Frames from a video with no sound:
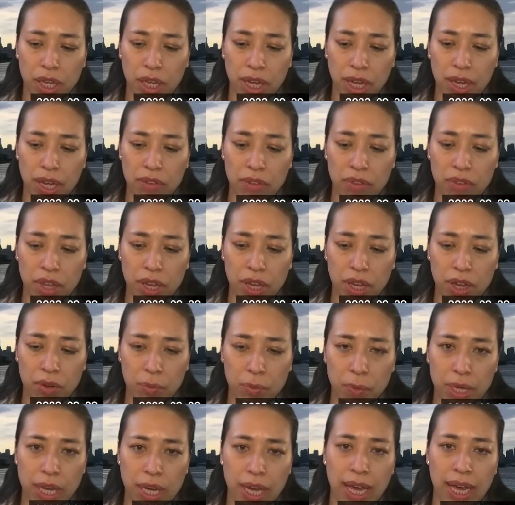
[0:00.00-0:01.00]
and then
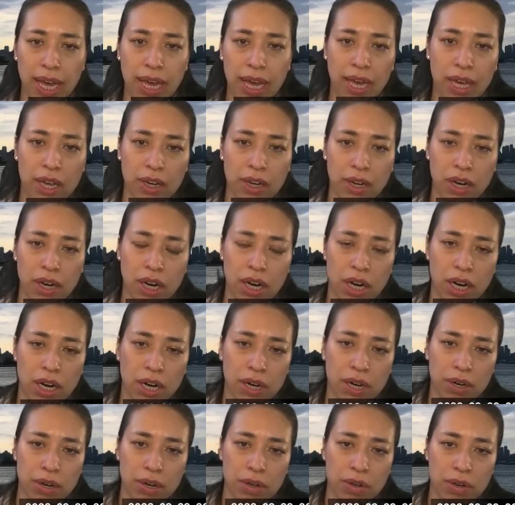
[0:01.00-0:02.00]
we had
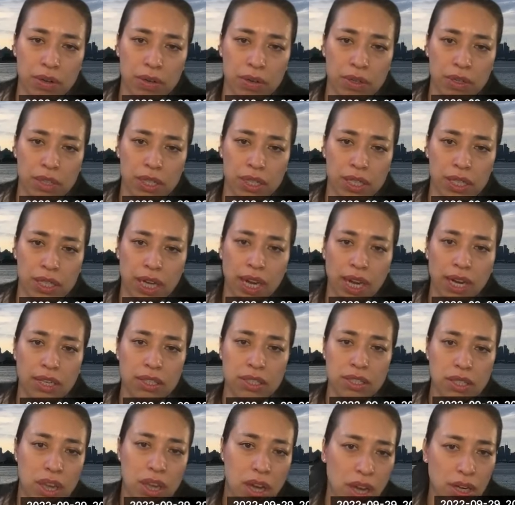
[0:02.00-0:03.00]
our
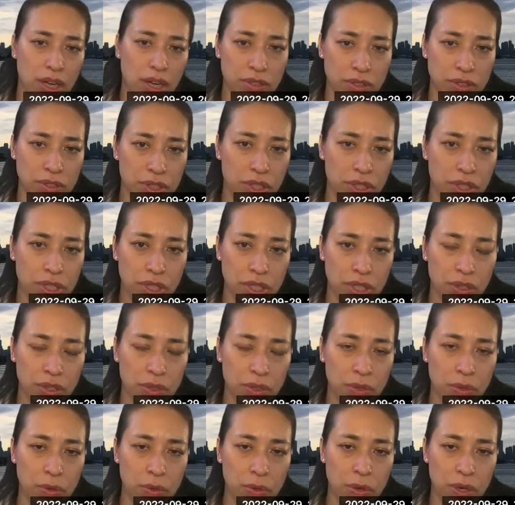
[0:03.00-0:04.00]
case logs to
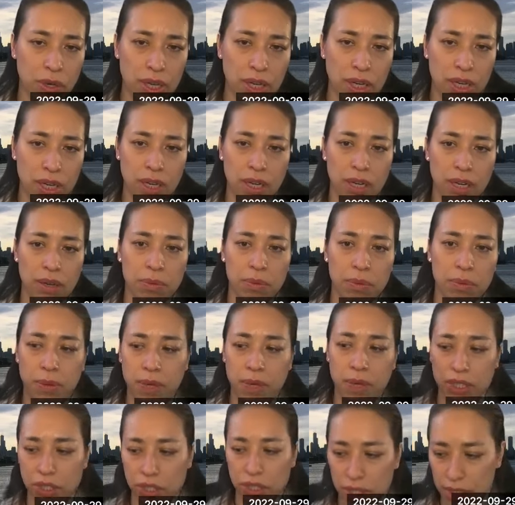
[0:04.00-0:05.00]
do of uh,
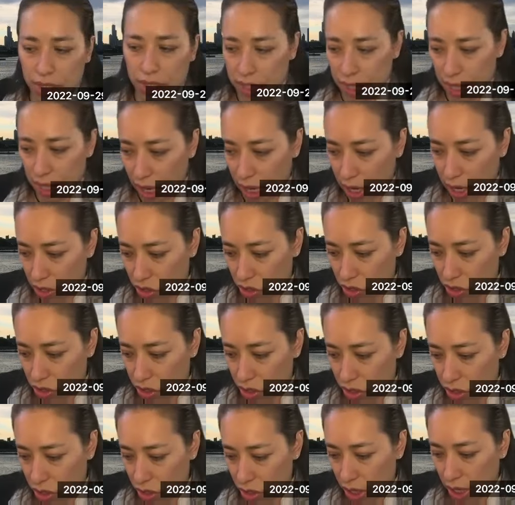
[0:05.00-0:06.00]
questions to
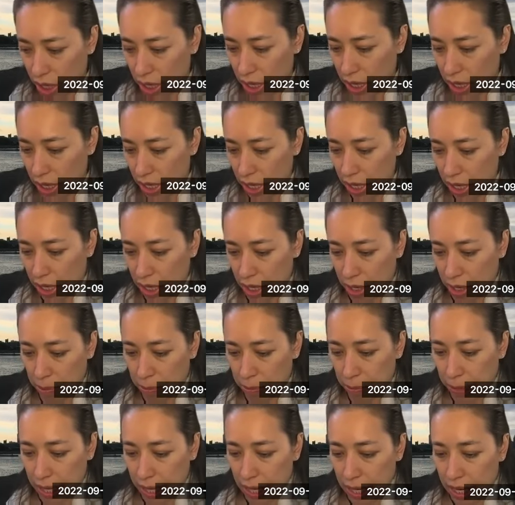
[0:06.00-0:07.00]
answer
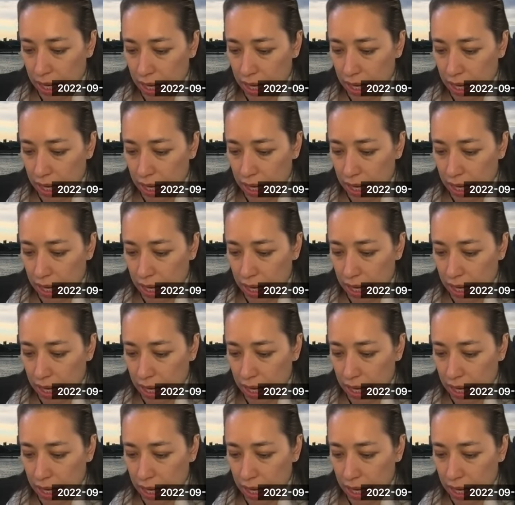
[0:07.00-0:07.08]
um,